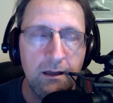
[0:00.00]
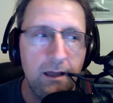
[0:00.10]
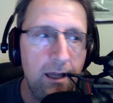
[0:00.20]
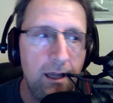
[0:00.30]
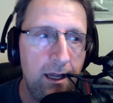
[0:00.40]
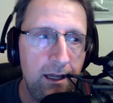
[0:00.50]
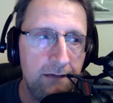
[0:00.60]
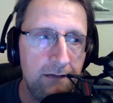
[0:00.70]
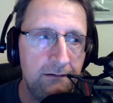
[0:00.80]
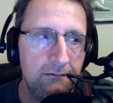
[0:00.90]

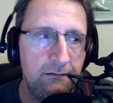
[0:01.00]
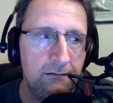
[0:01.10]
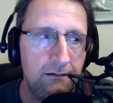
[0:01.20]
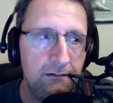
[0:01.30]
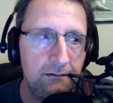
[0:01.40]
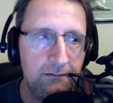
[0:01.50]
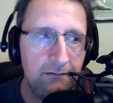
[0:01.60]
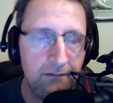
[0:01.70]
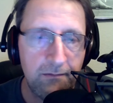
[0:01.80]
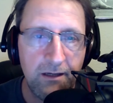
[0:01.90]
And just
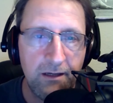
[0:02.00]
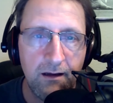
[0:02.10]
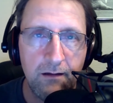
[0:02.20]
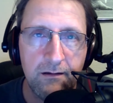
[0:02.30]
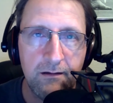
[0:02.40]
because